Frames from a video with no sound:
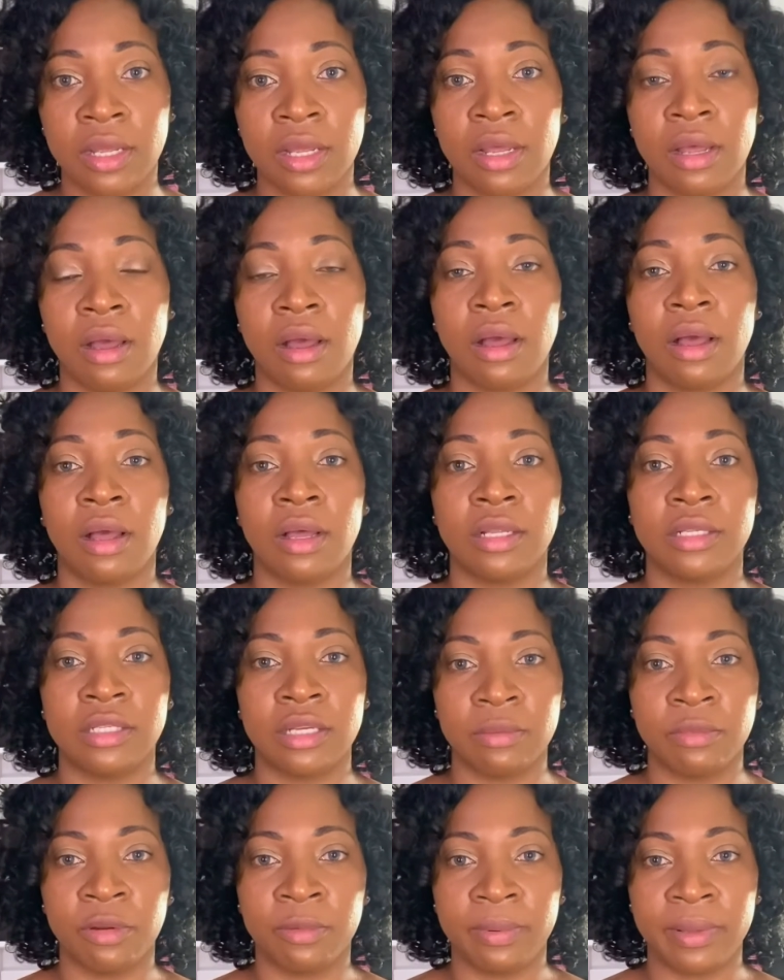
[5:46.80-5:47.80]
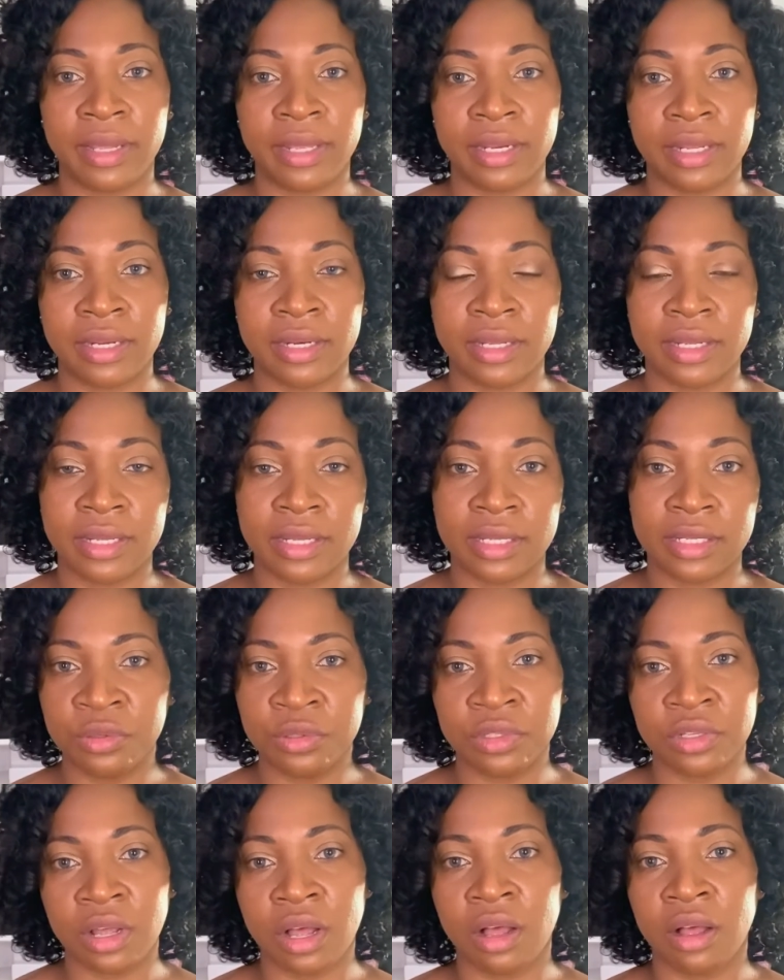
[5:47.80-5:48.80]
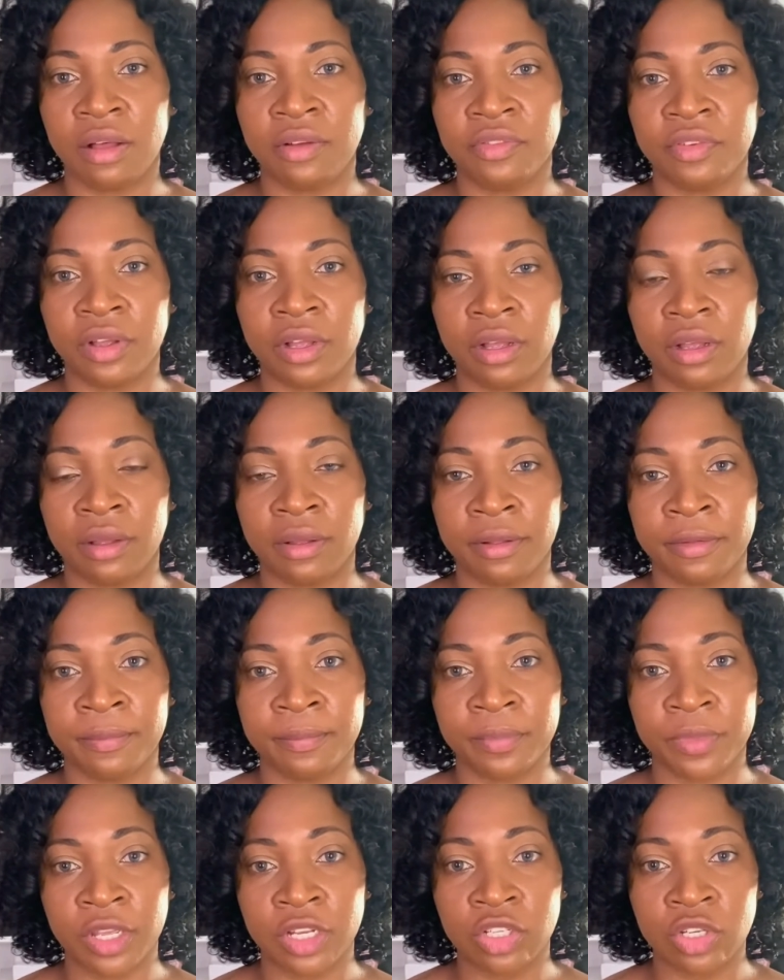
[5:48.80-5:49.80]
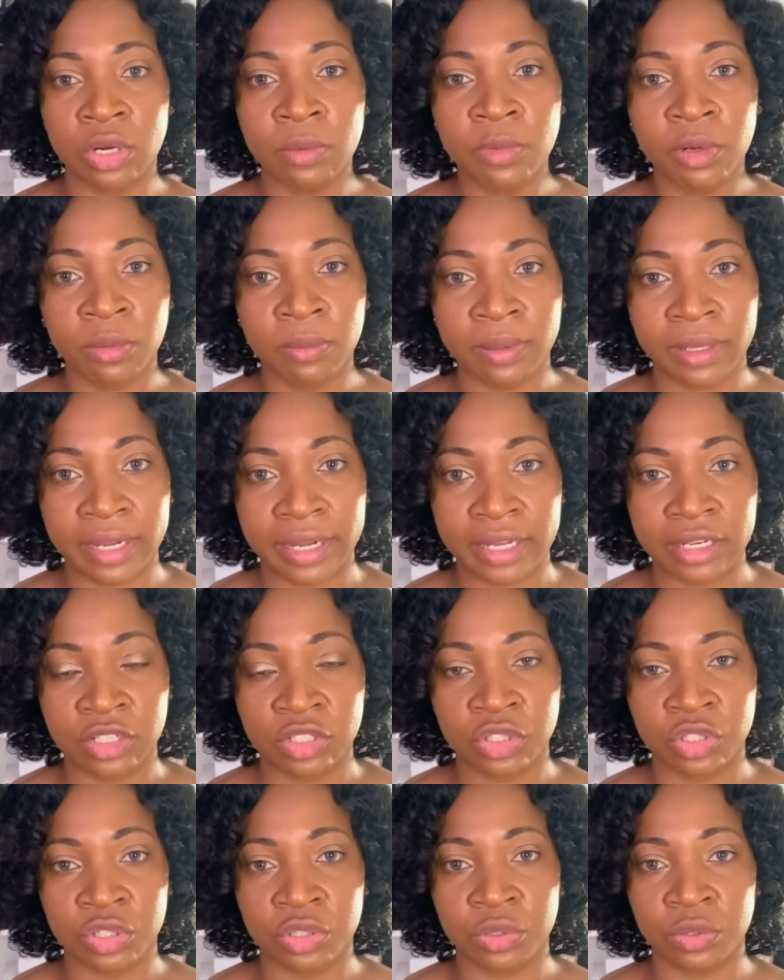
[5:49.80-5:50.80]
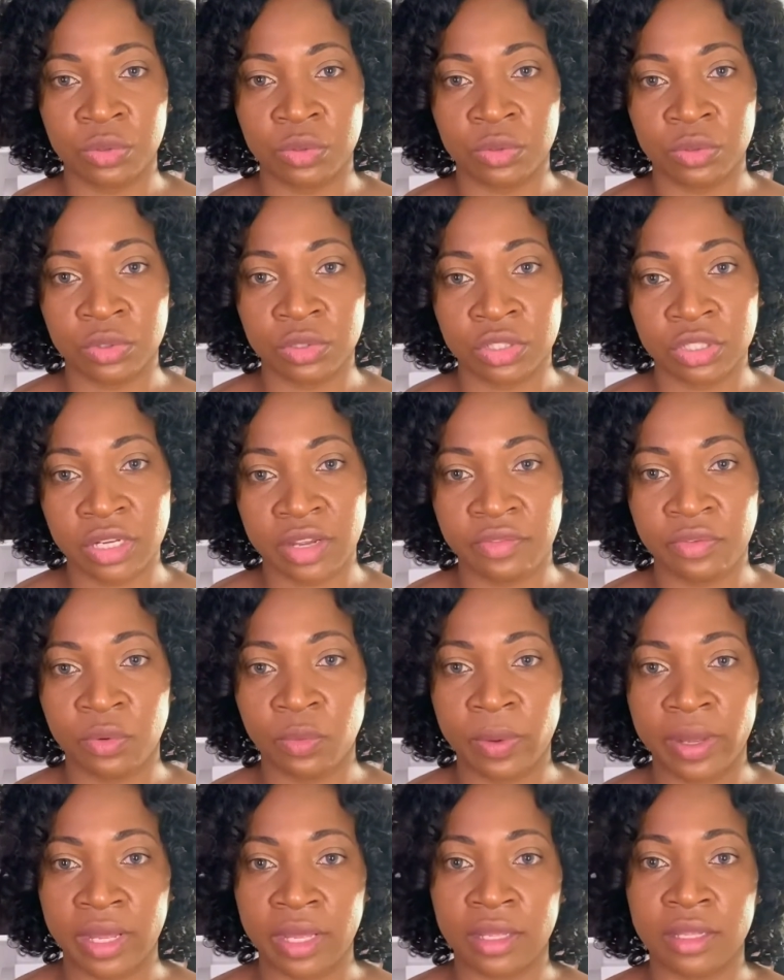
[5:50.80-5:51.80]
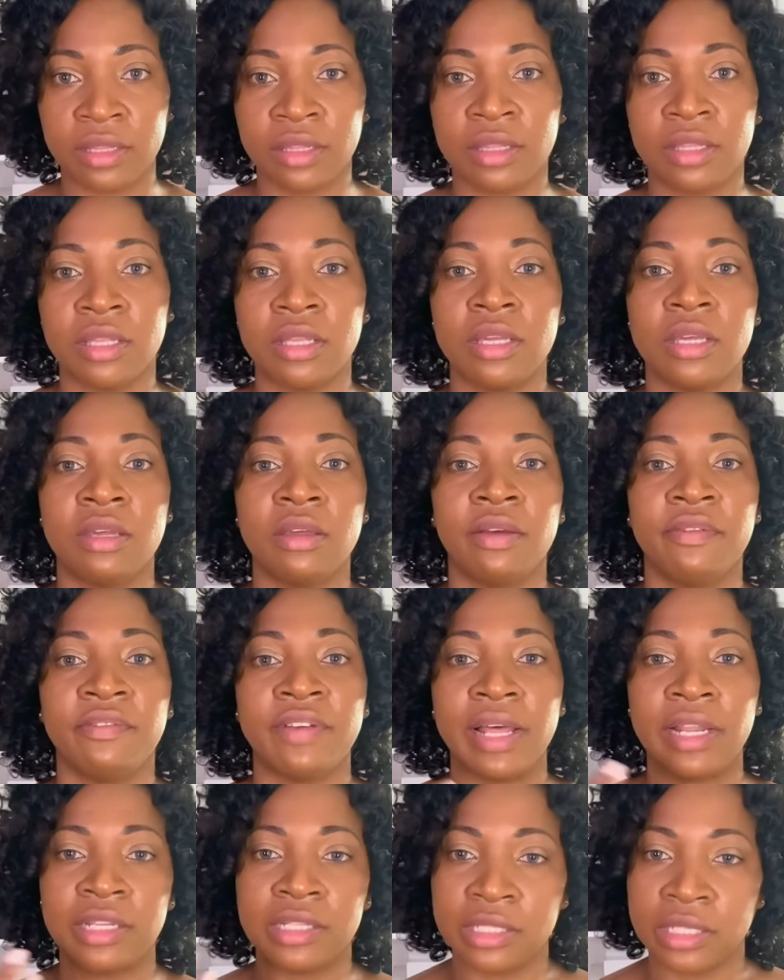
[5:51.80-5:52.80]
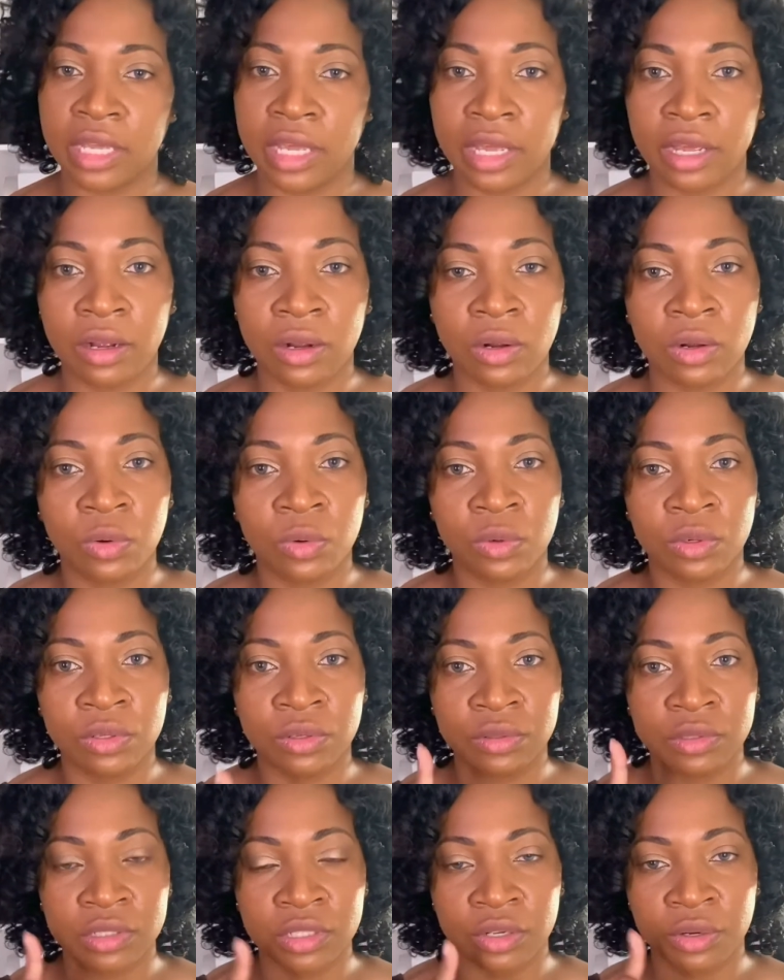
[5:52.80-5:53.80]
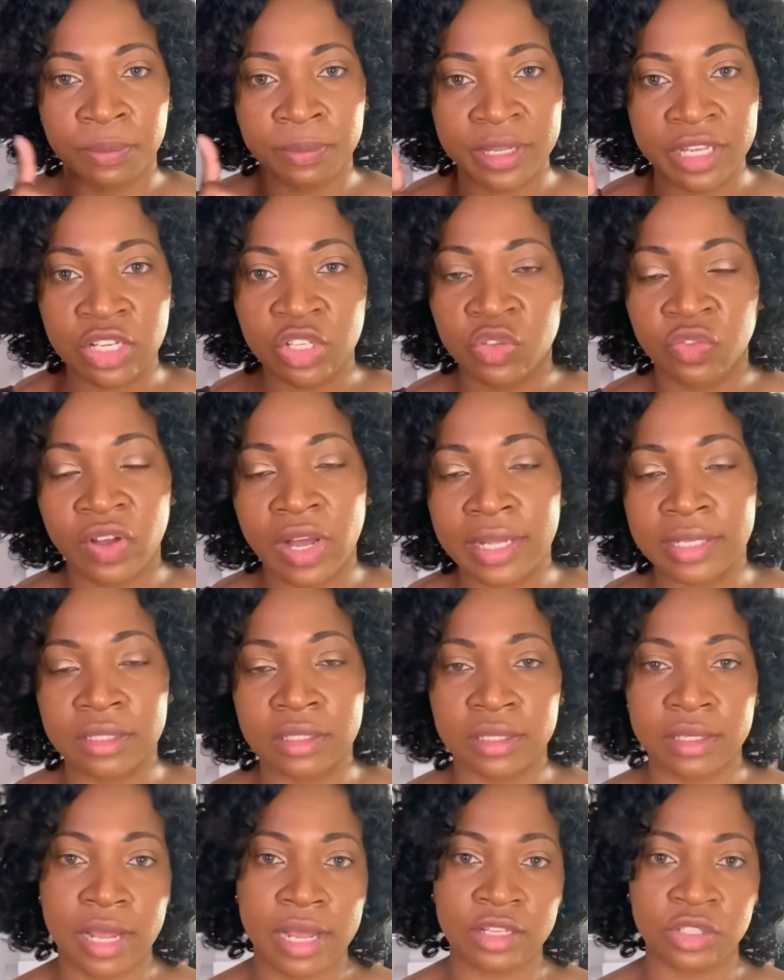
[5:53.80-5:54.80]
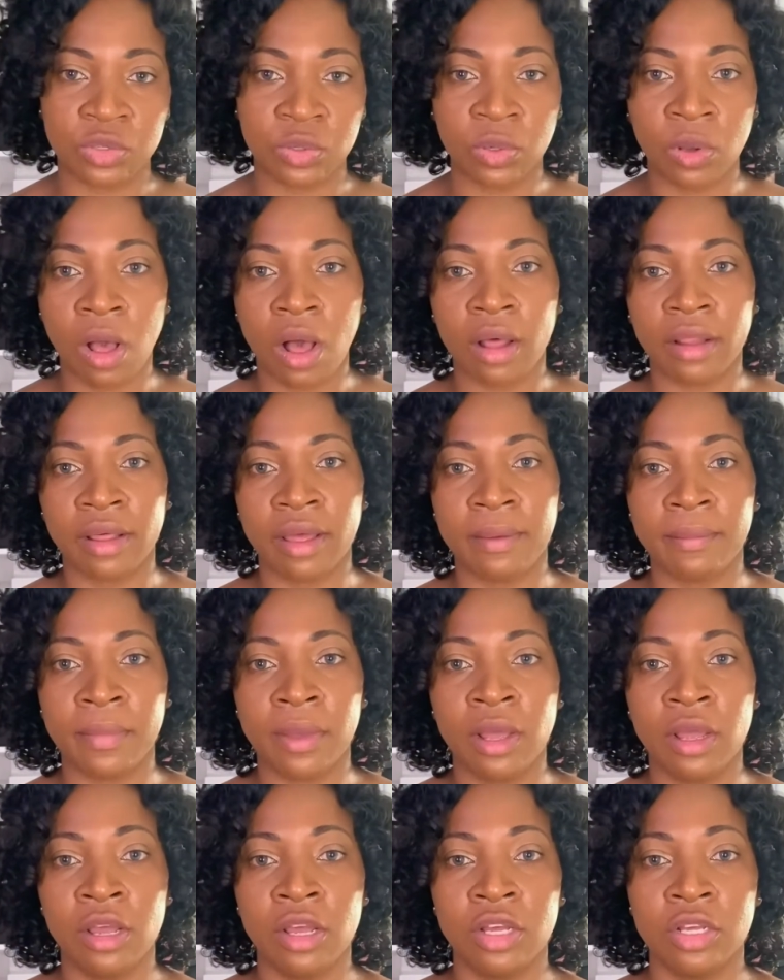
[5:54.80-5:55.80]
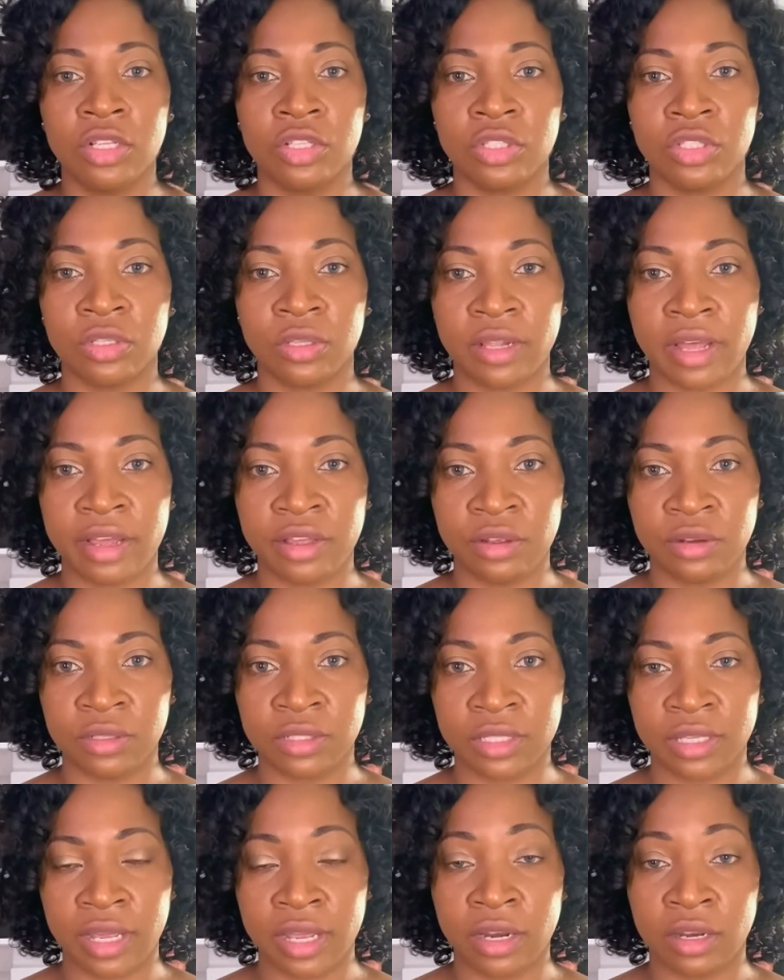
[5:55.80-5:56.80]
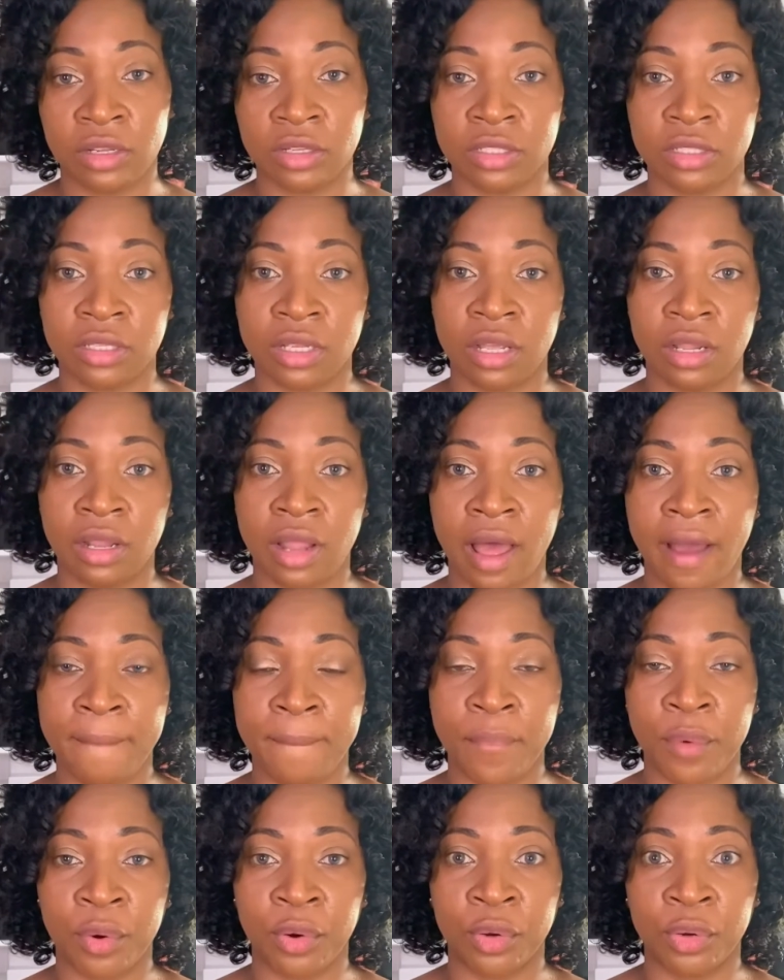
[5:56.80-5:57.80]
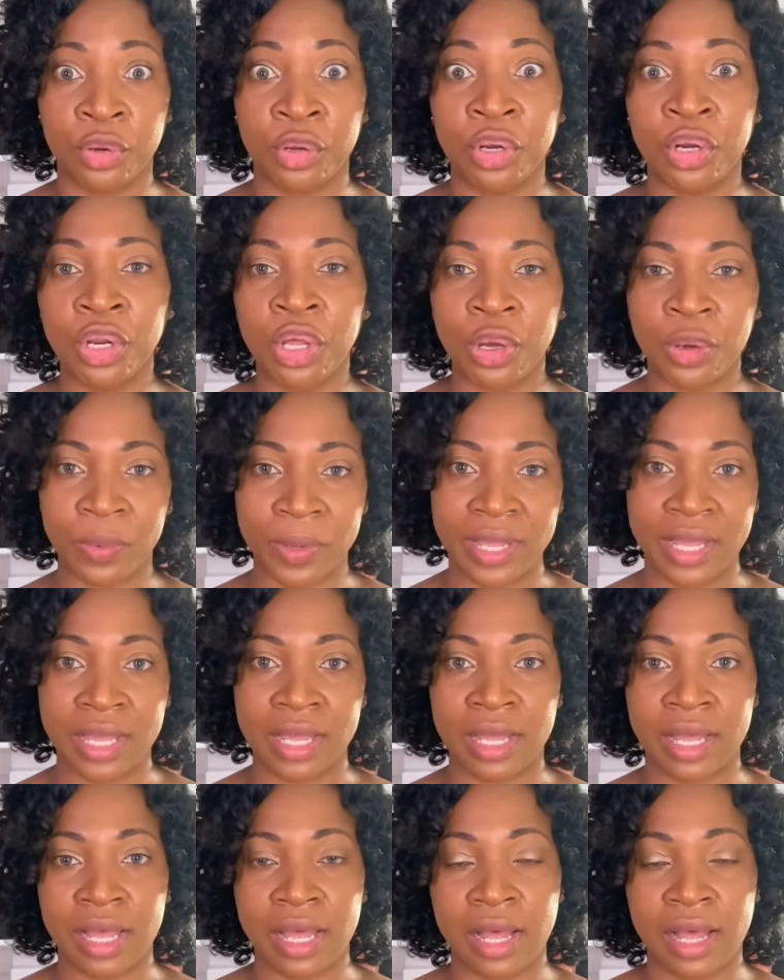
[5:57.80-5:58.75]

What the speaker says: Dermaplaning is of a dermal blade to shave away the vellus hair, or those little peach fuzz, as you call them, so that your skin looks a lot more glowy.